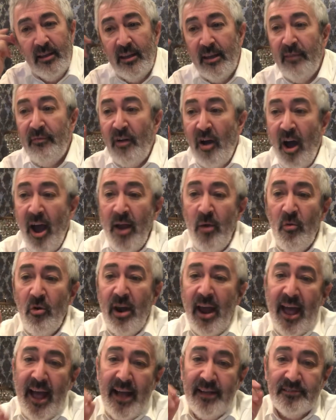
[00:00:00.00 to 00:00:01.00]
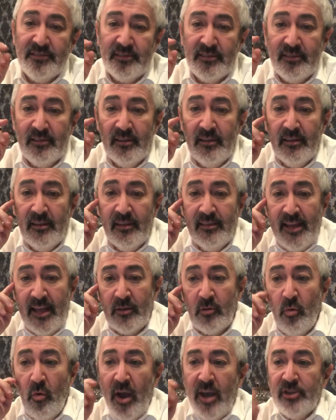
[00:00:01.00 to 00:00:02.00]
if I were asked
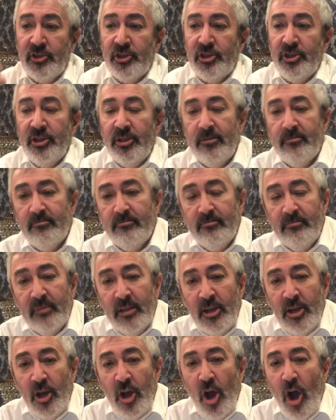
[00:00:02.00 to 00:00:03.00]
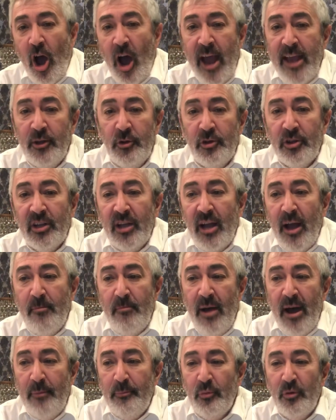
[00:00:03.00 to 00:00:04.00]
that question, I could come
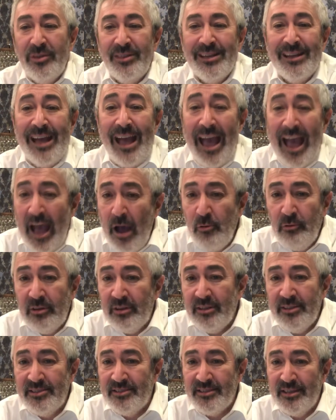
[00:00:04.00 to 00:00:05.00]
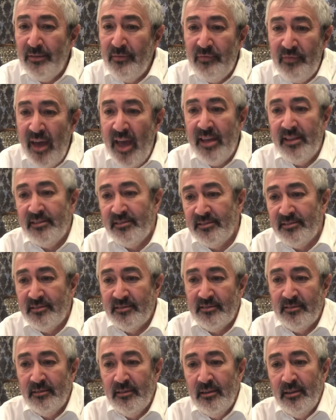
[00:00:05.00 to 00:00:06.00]
up with countless
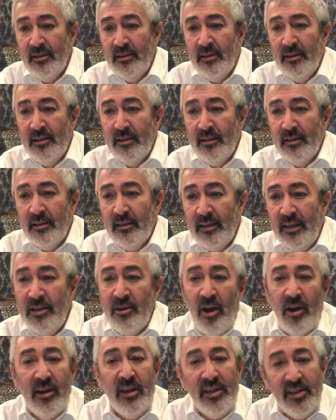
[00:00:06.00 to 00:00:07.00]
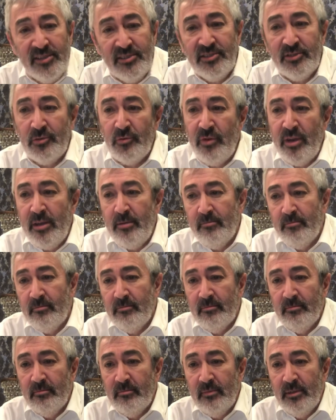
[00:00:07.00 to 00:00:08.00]
events in our history
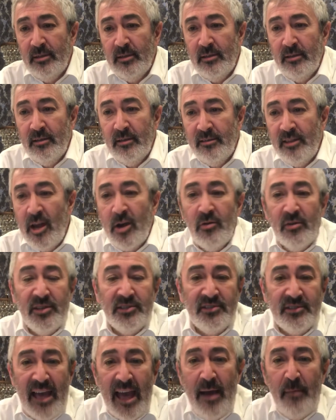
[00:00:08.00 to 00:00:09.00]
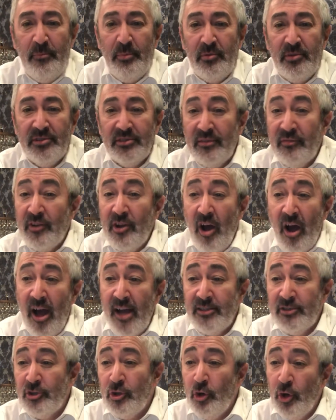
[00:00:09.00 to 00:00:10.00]
that are examples of
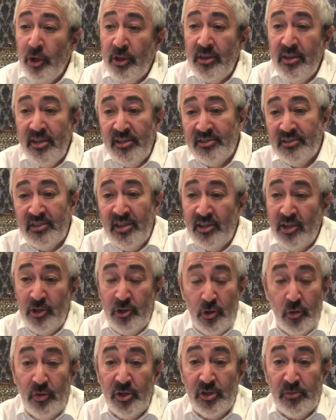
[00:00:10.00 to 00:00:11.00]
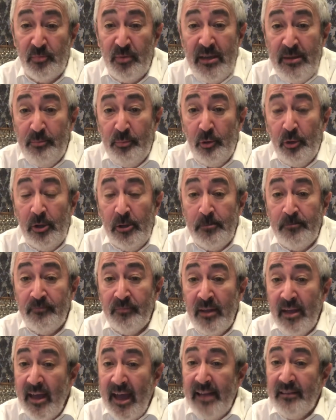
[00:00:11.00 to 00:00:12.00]
God's goodness to the Jewish
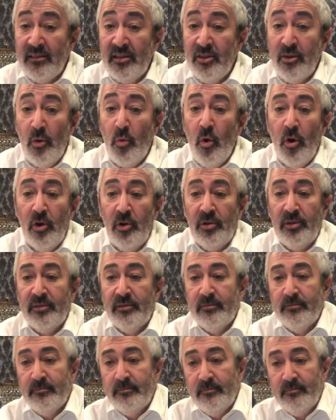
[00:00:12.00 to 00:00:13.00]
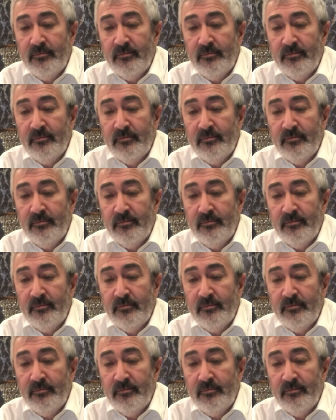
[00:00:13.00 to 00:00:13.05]
people and to the world.